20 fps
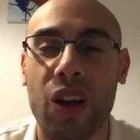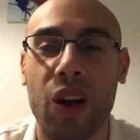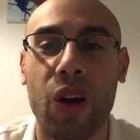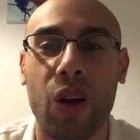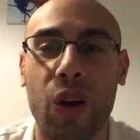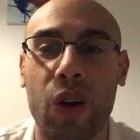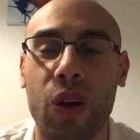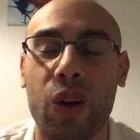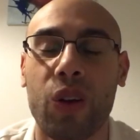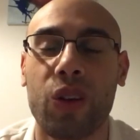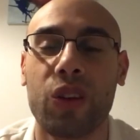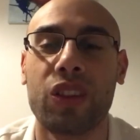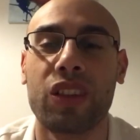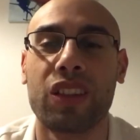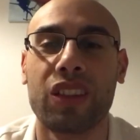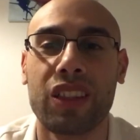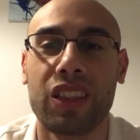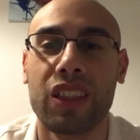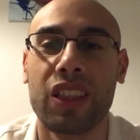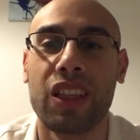on
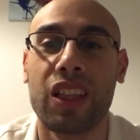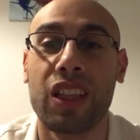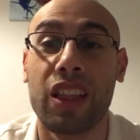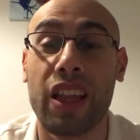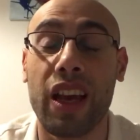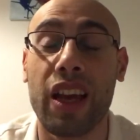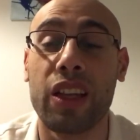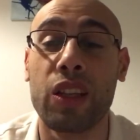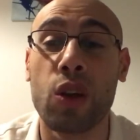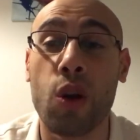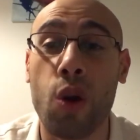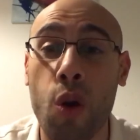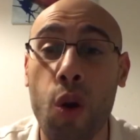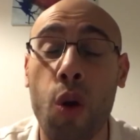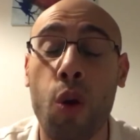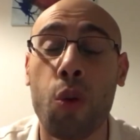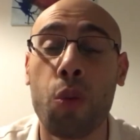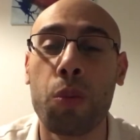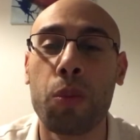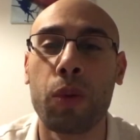that
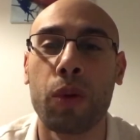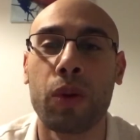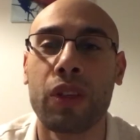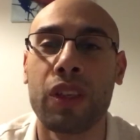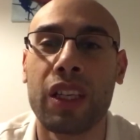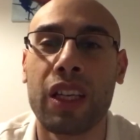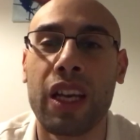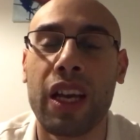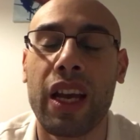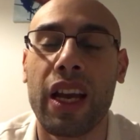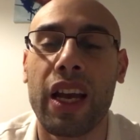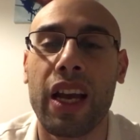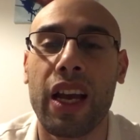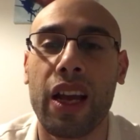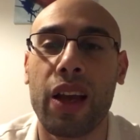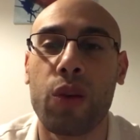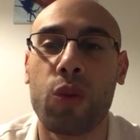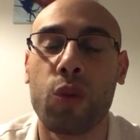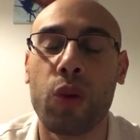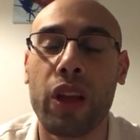hope
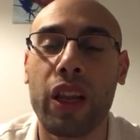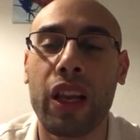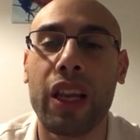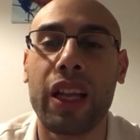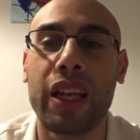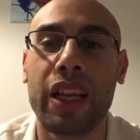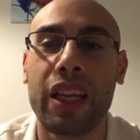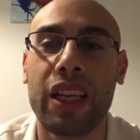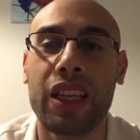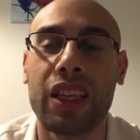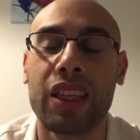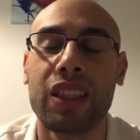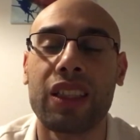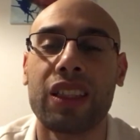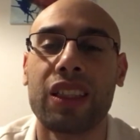and really